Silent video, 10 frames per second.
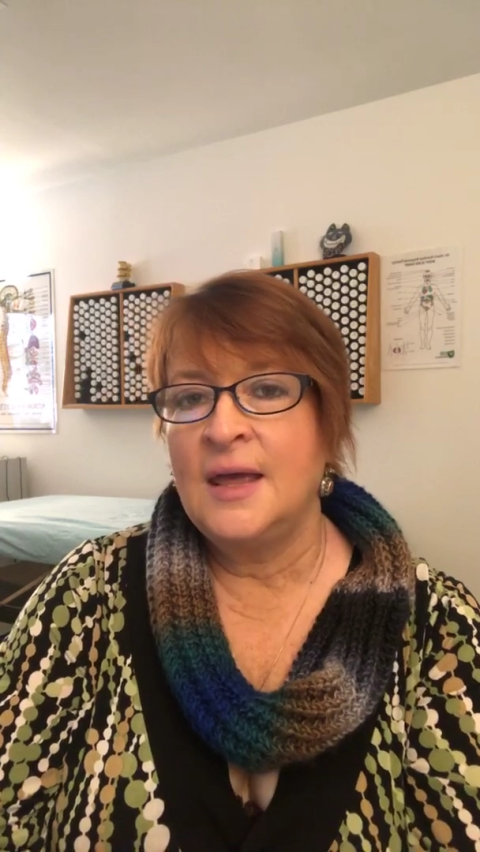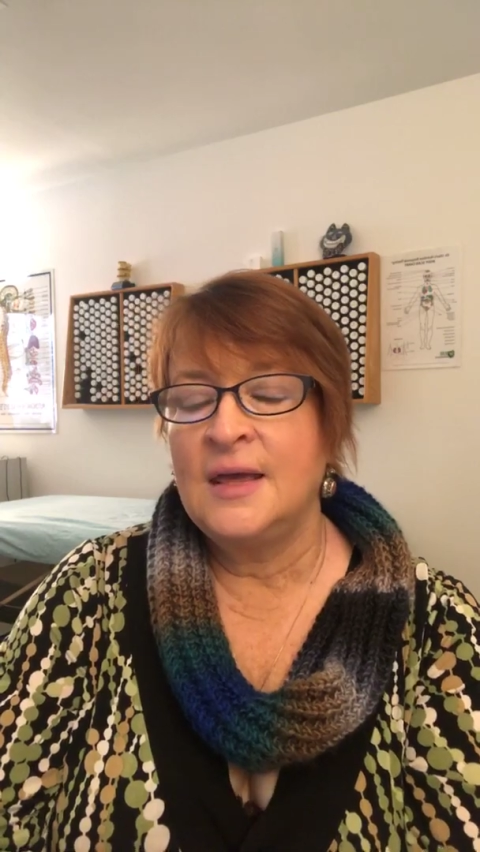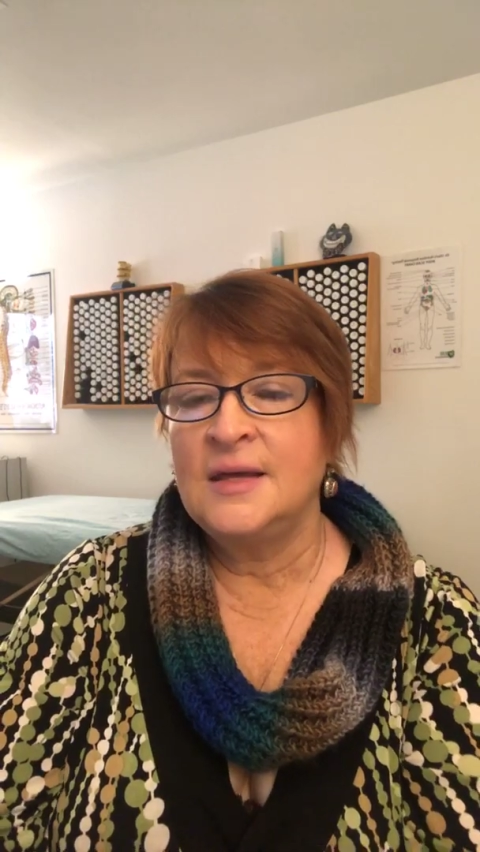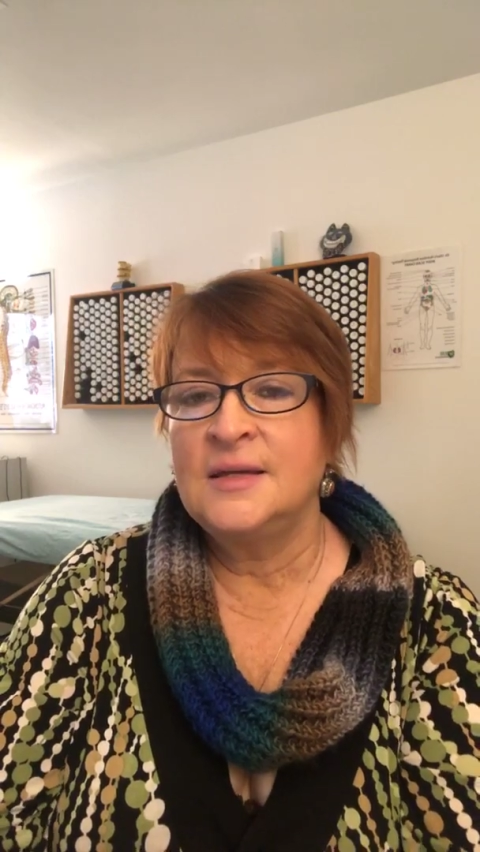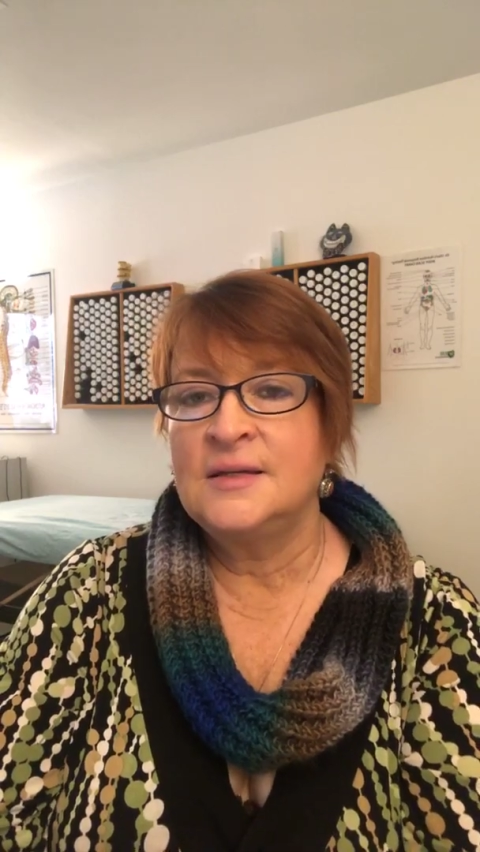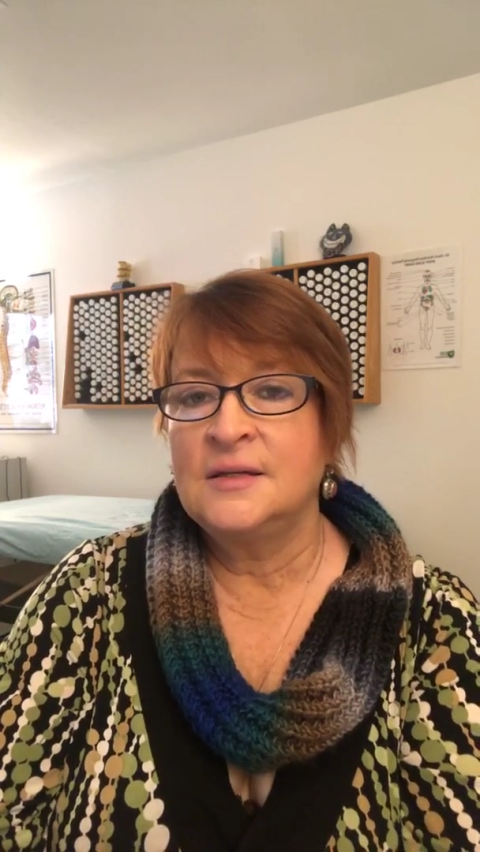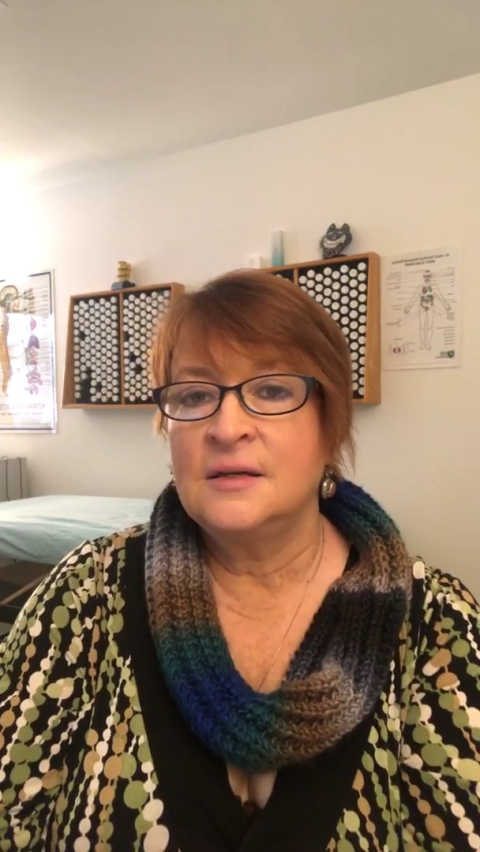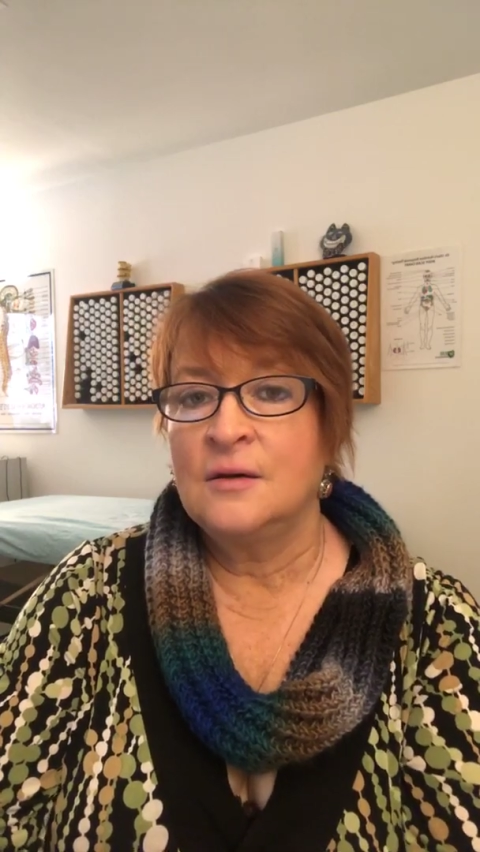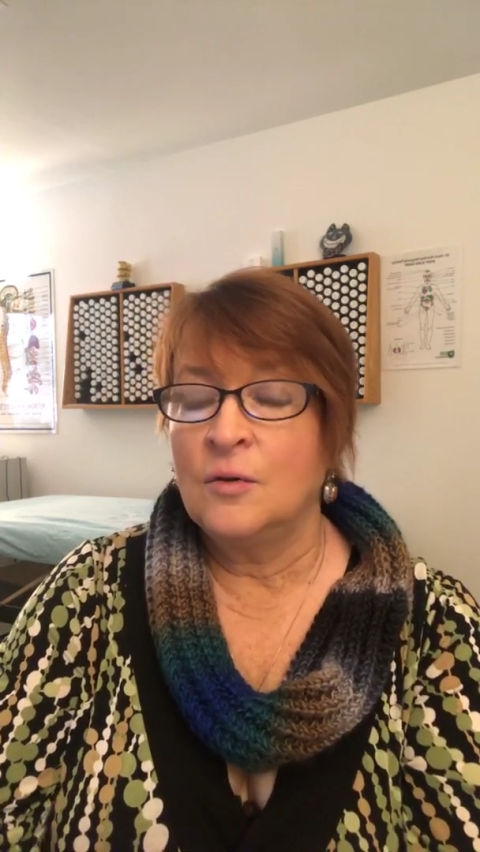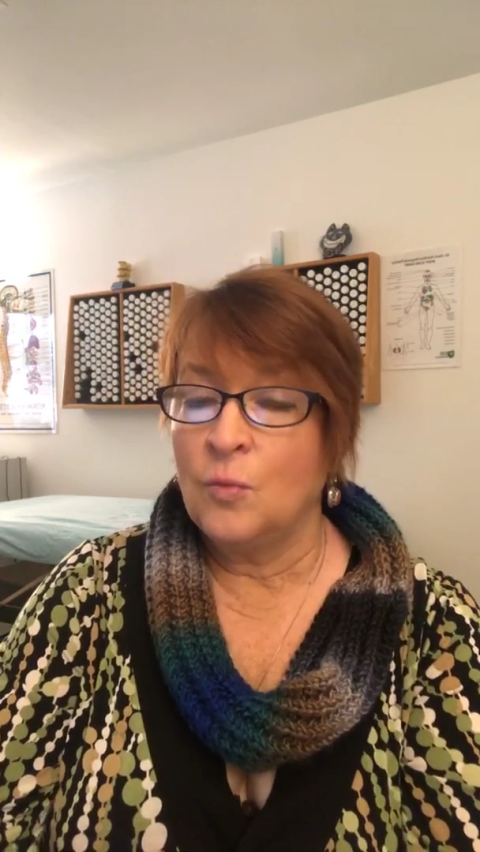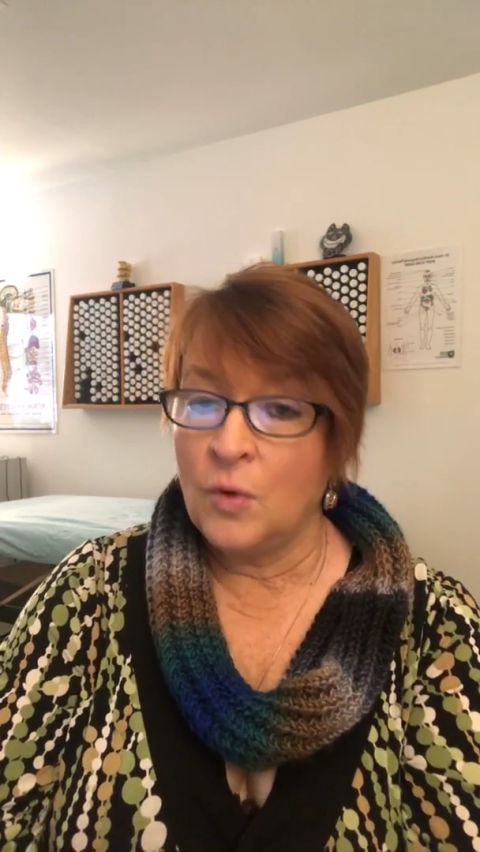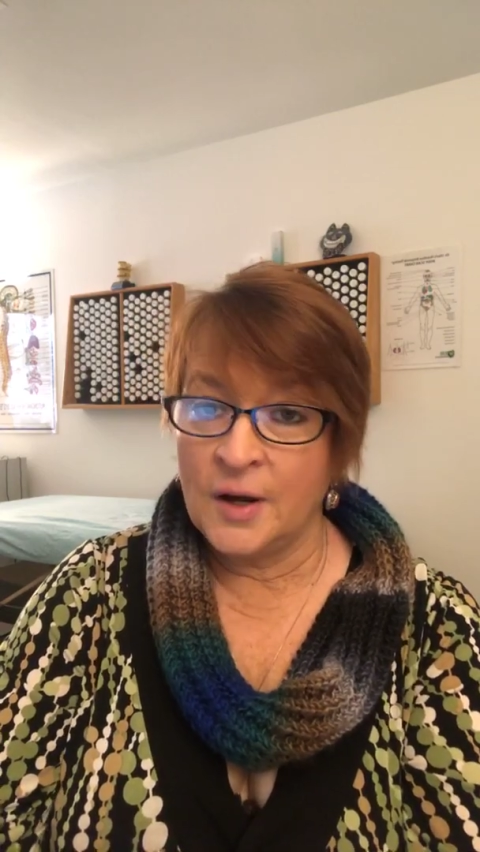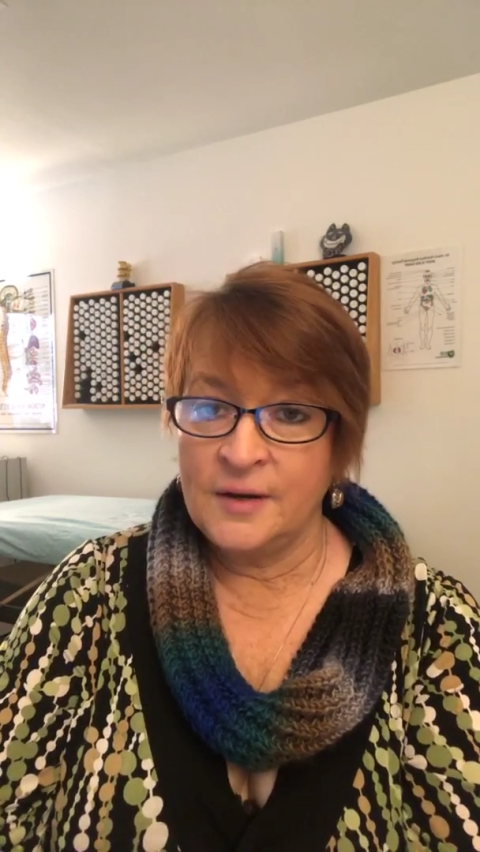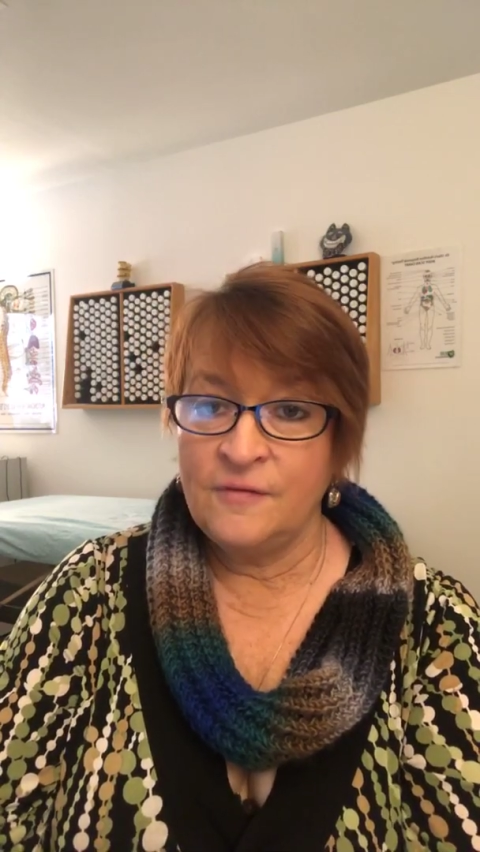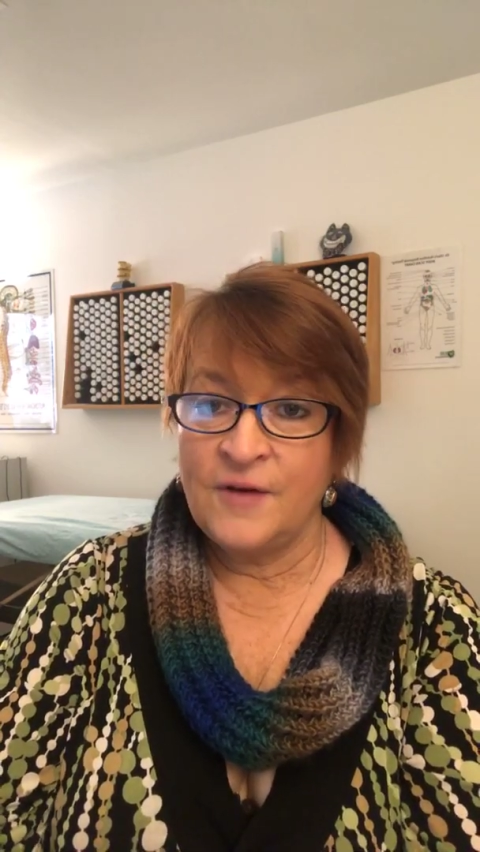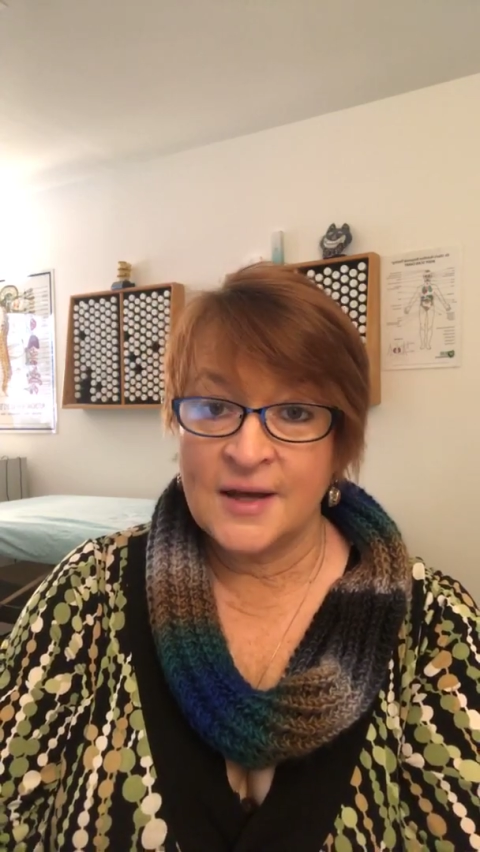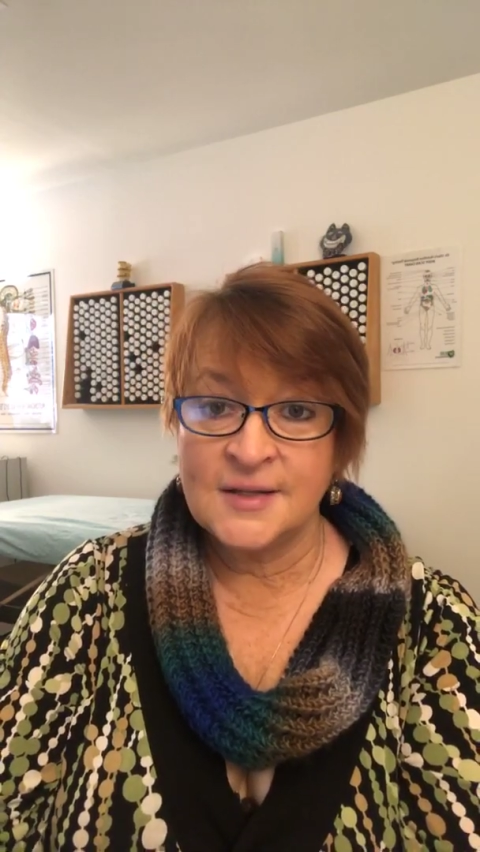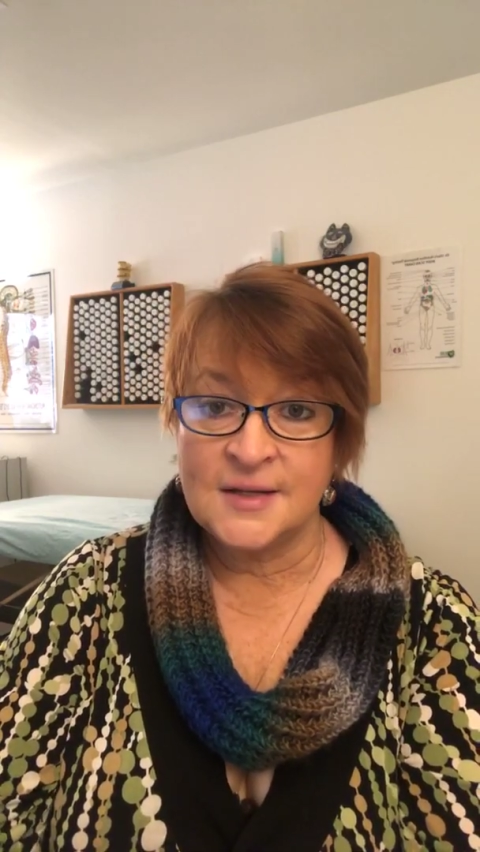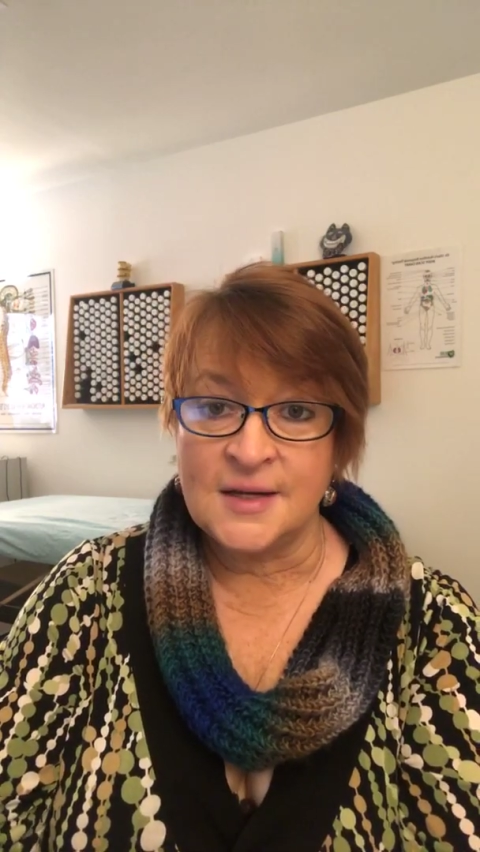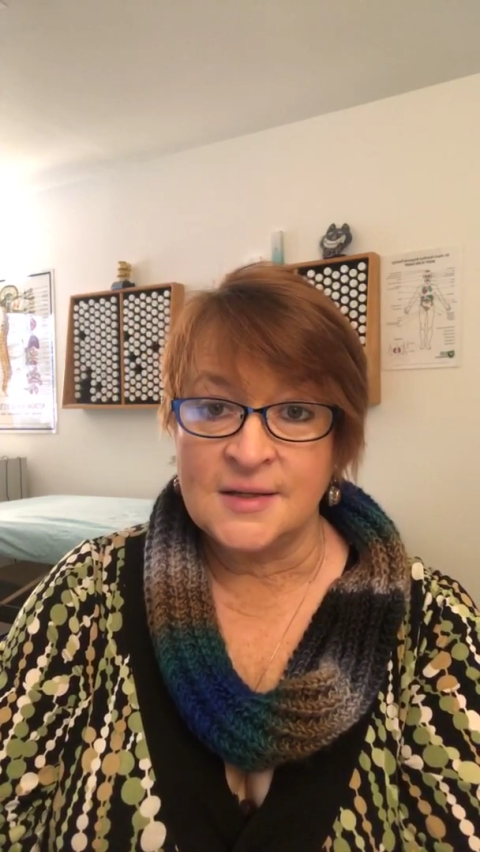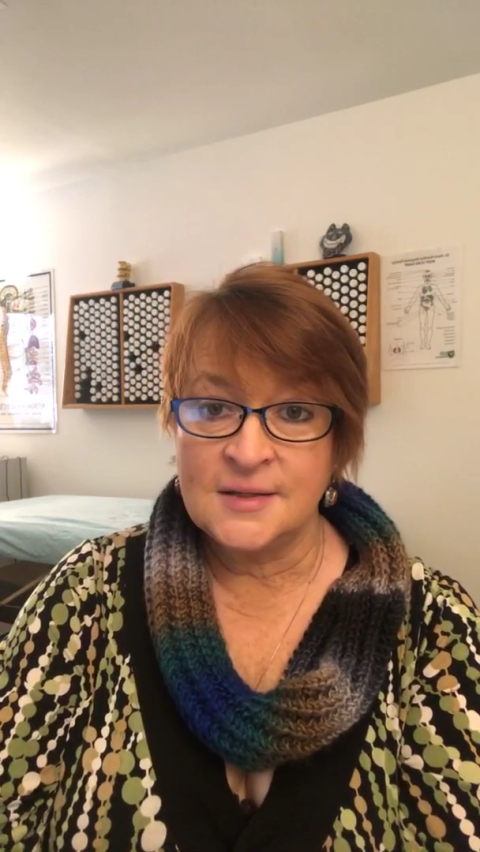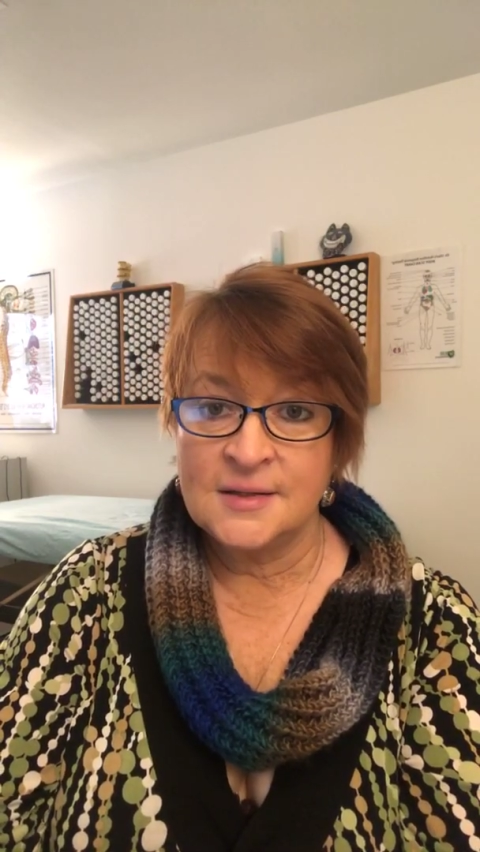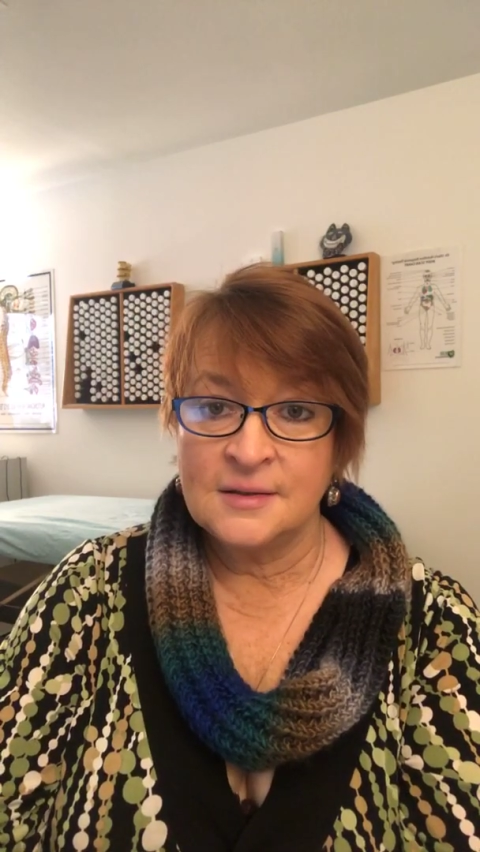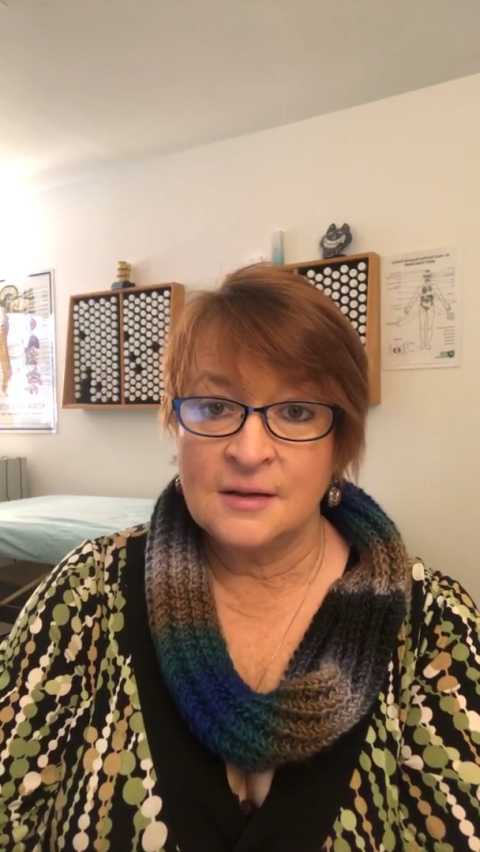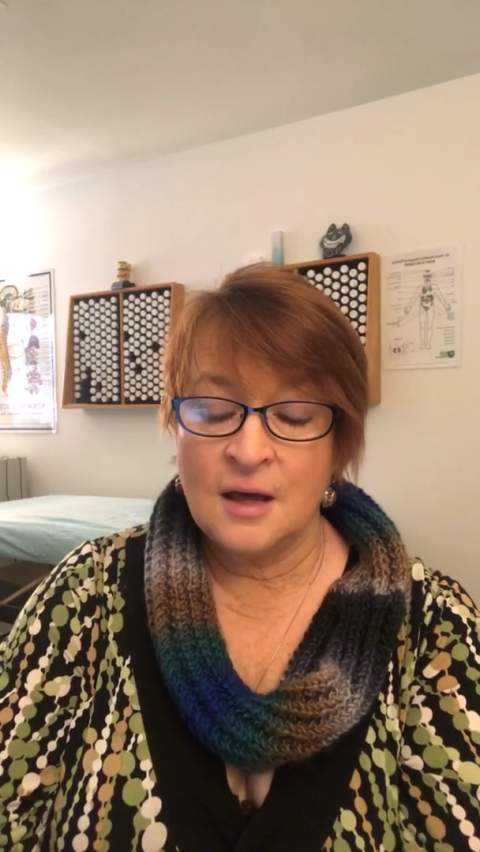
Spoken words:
is, one, vaccines.